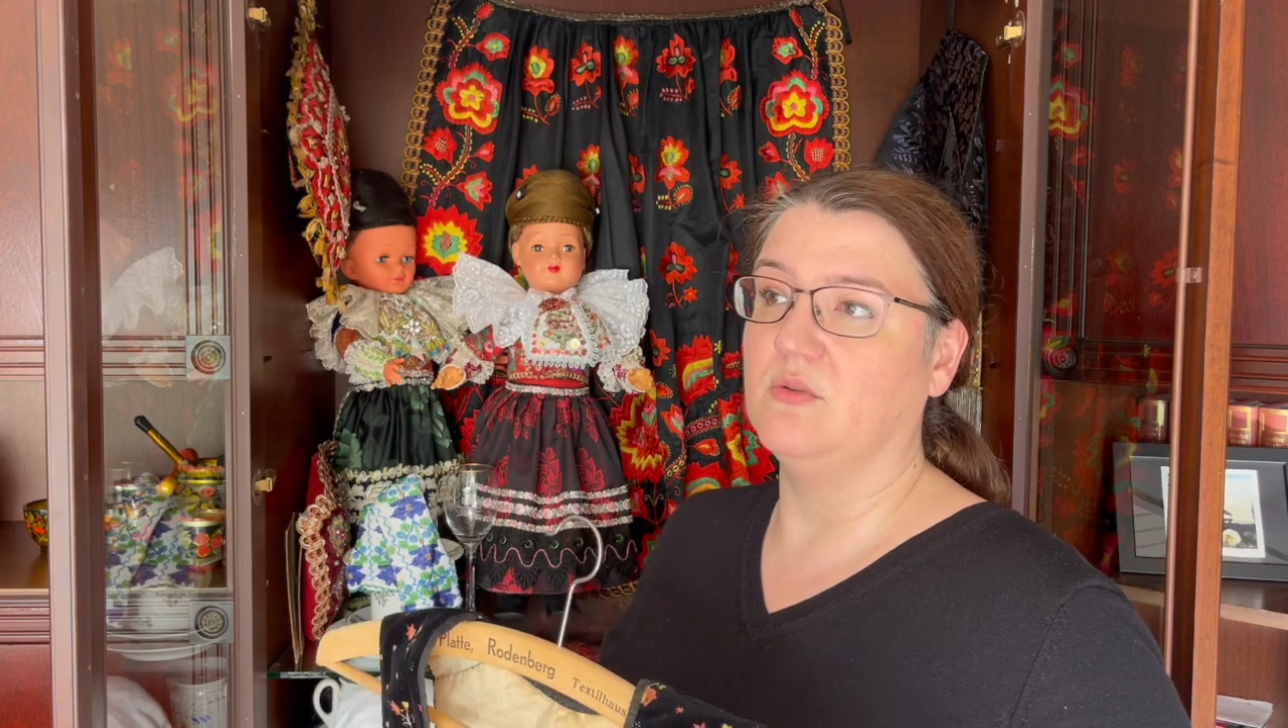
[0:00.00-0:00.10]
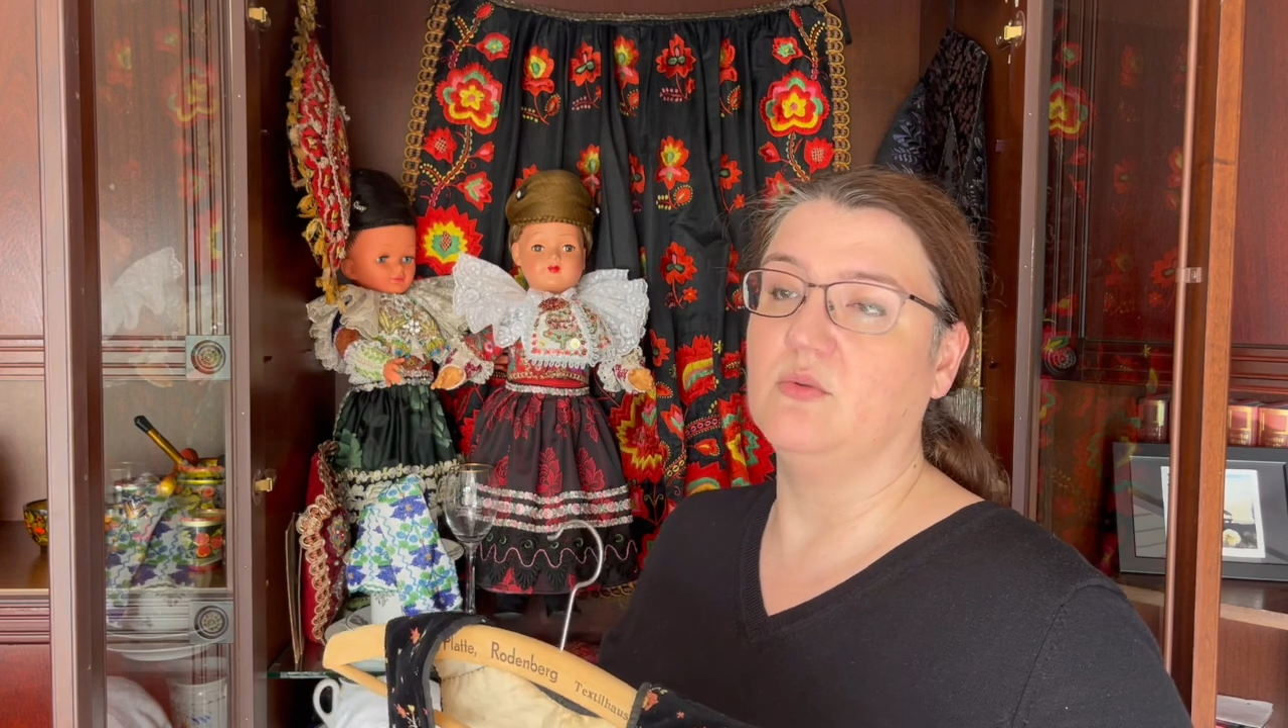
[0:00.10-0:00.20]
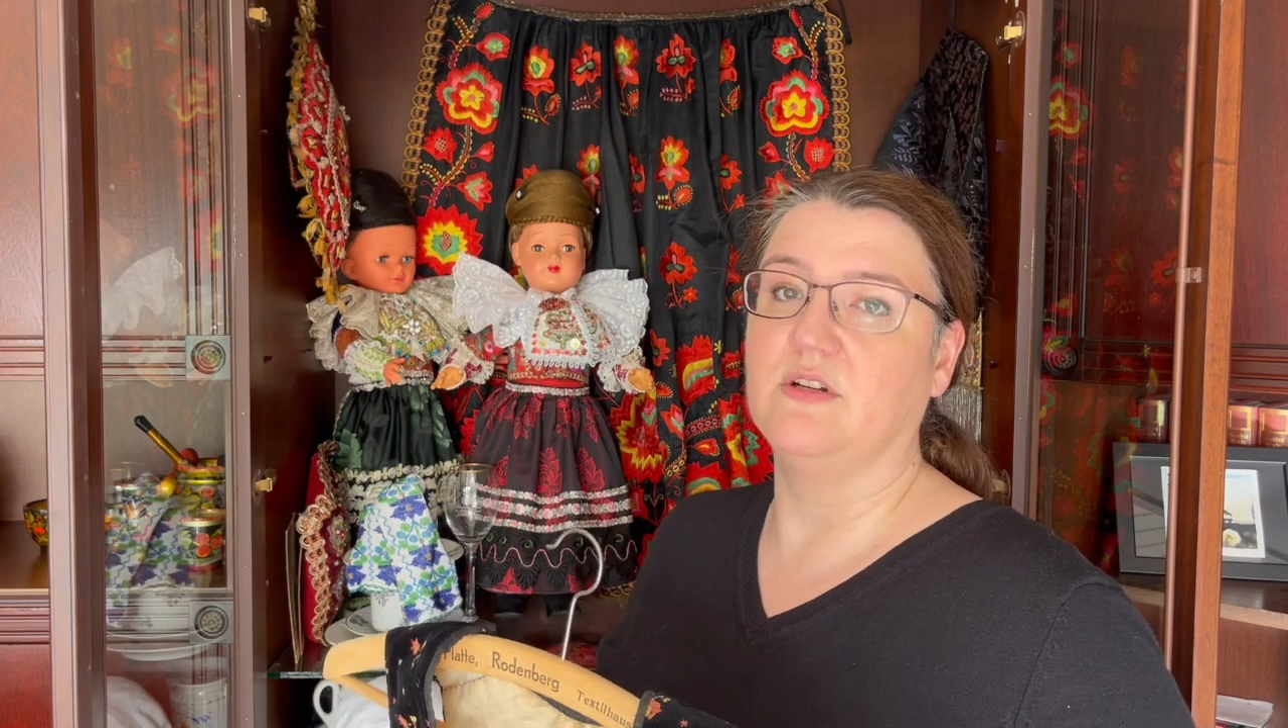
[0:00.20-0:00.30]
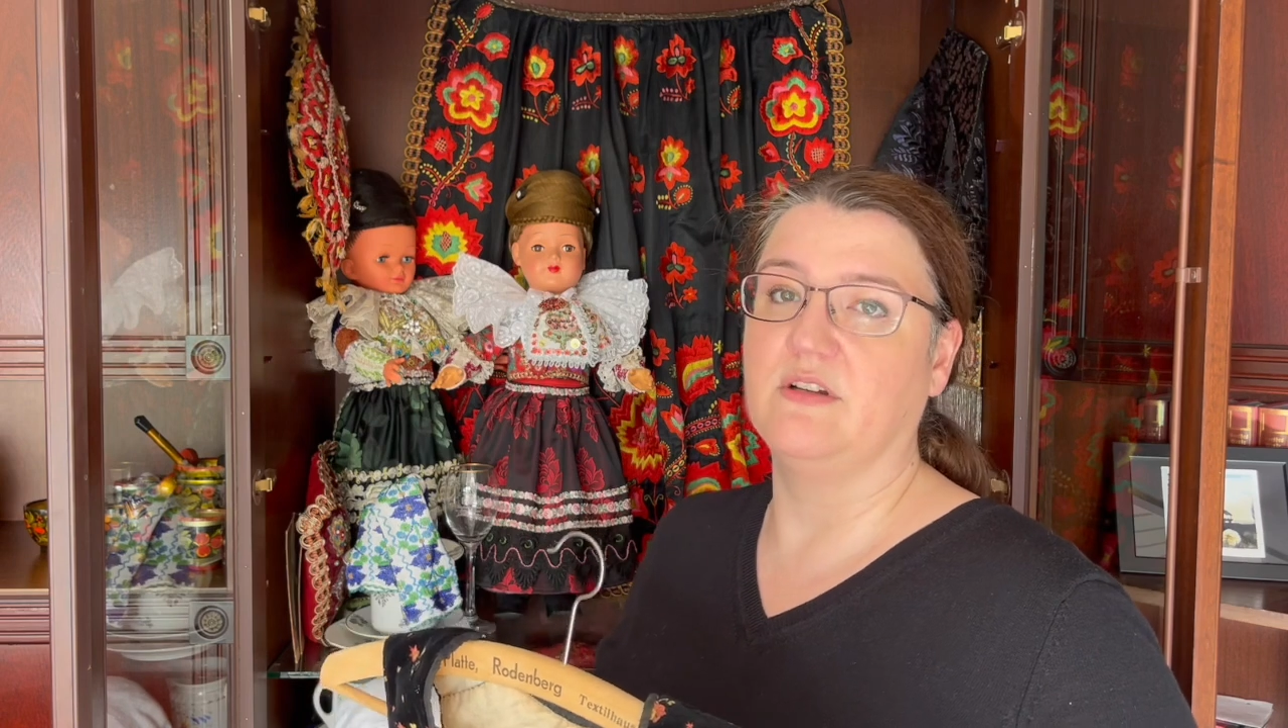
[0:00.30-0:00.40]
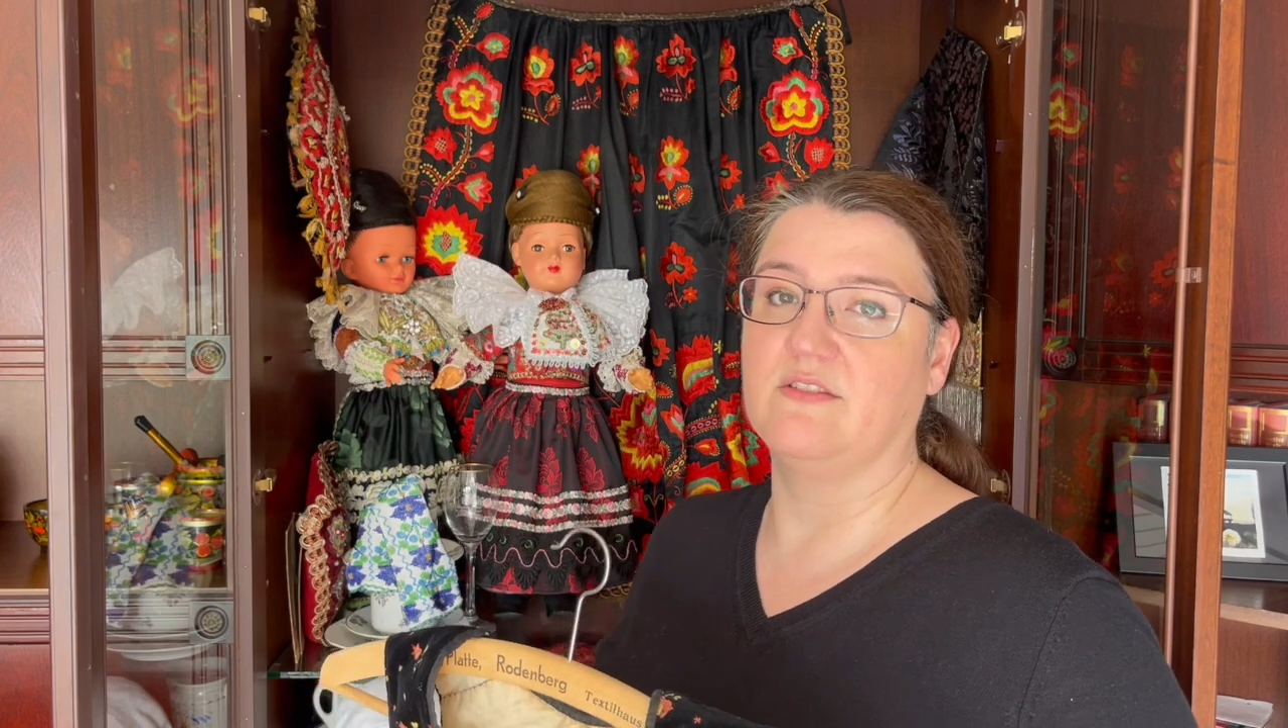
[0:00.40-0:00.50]

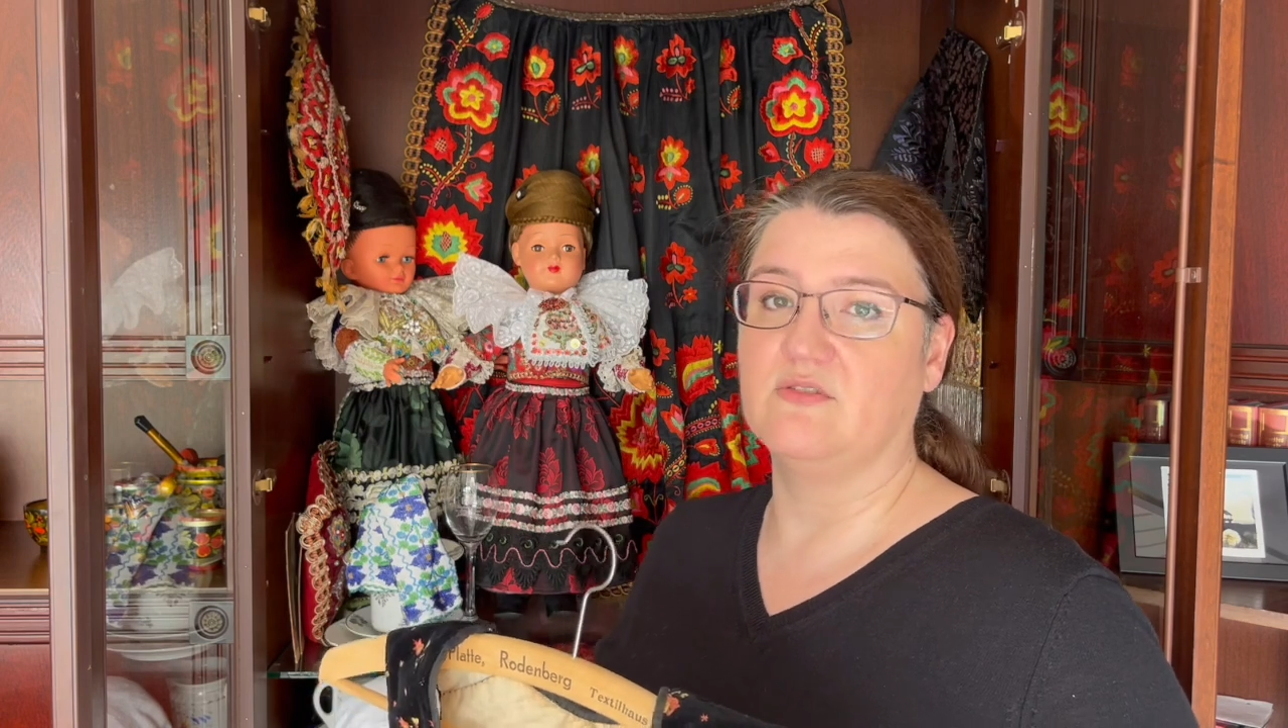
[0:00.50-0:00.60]
who are not